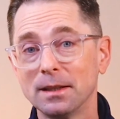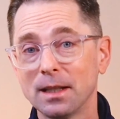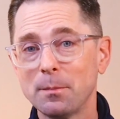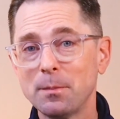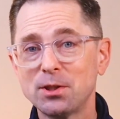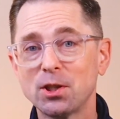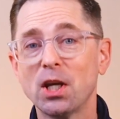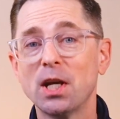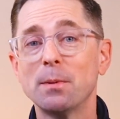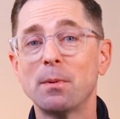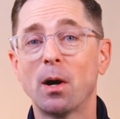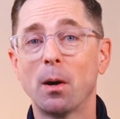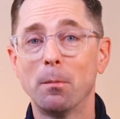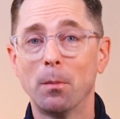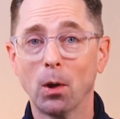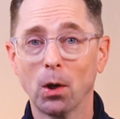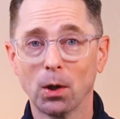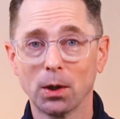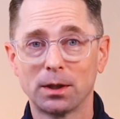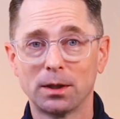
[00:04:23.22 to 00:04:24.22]
let me tell you about
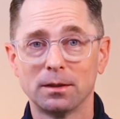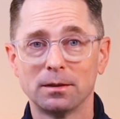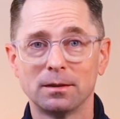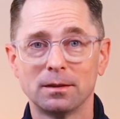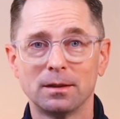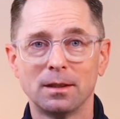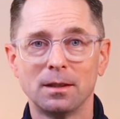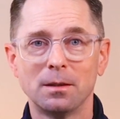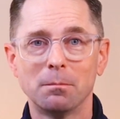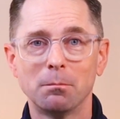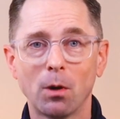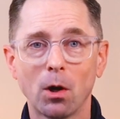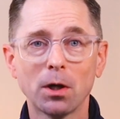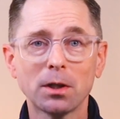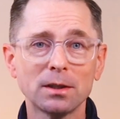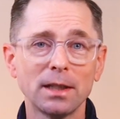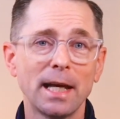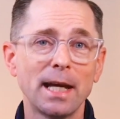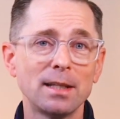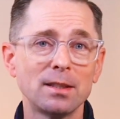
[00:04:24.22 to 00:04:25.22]
Mark.
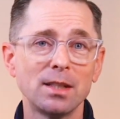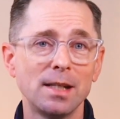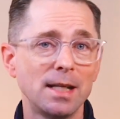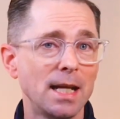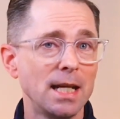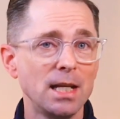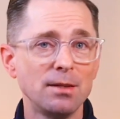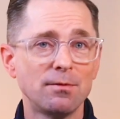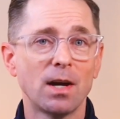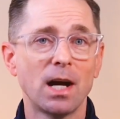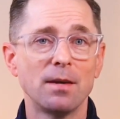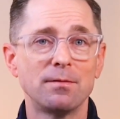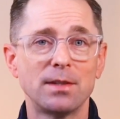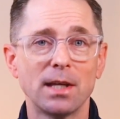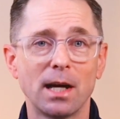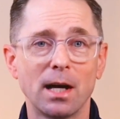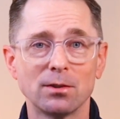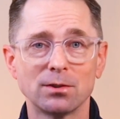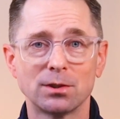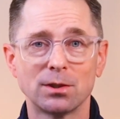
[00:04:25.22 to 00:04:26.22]
Mark landed an
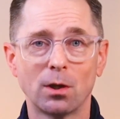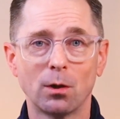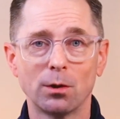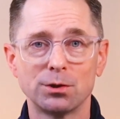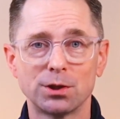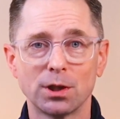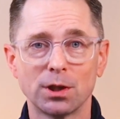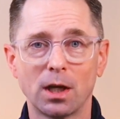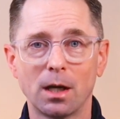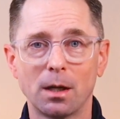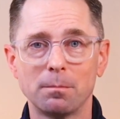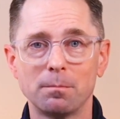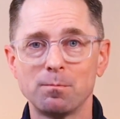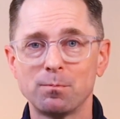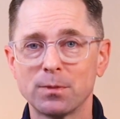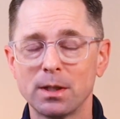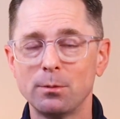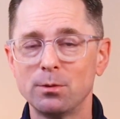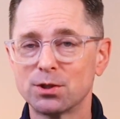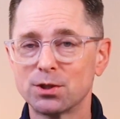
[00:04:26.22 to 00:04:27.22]
$85,000 job.
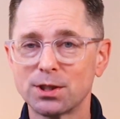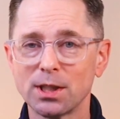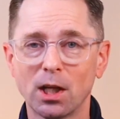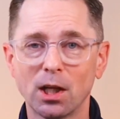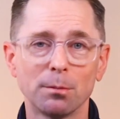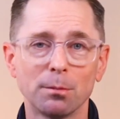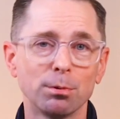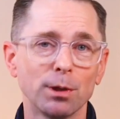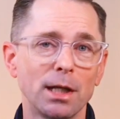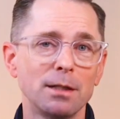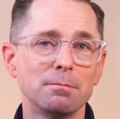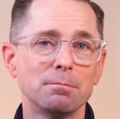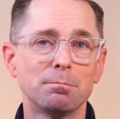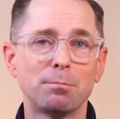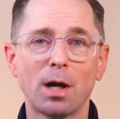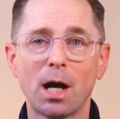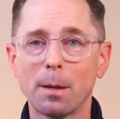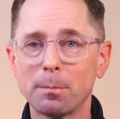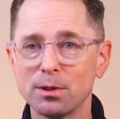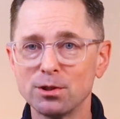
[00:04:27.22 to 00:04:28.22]
He was celebrating,
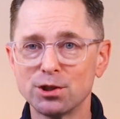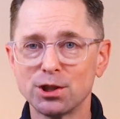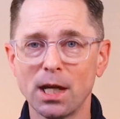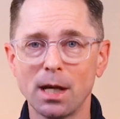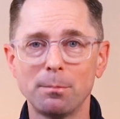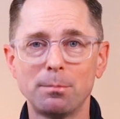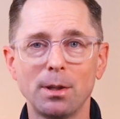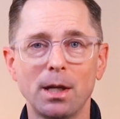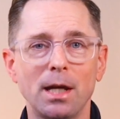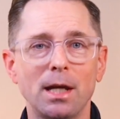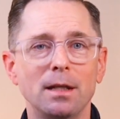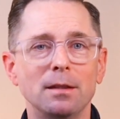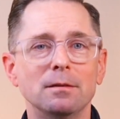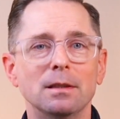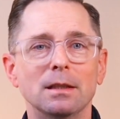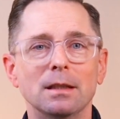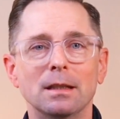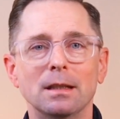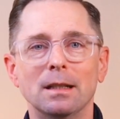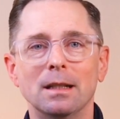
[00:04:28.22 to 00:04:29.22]
popping
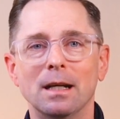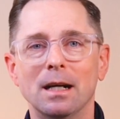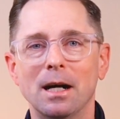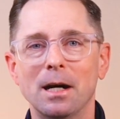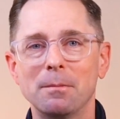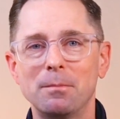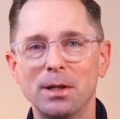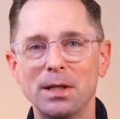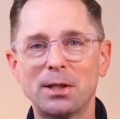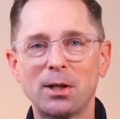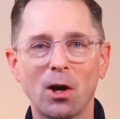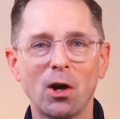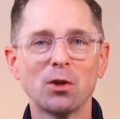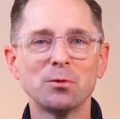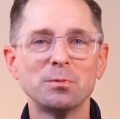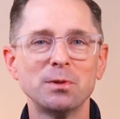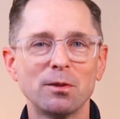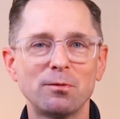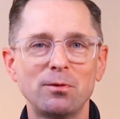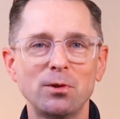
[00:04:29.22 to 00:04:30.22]
champagne, but he
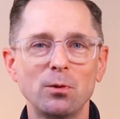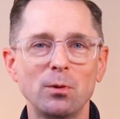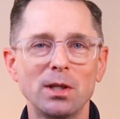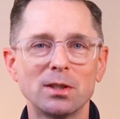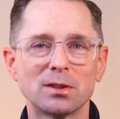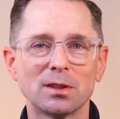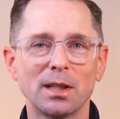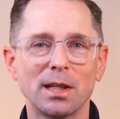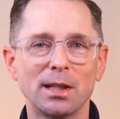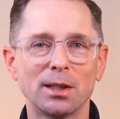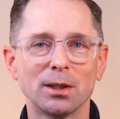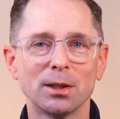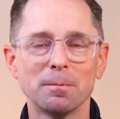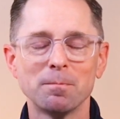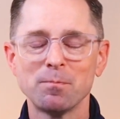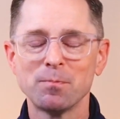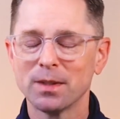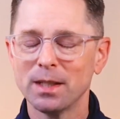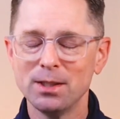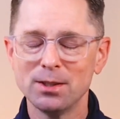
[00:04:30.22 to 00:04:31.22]
calls me a few weeks later.
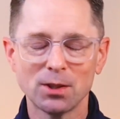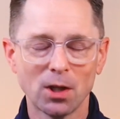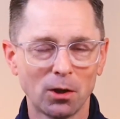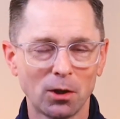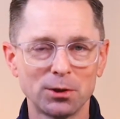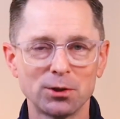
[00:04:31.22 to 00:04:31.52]
He's all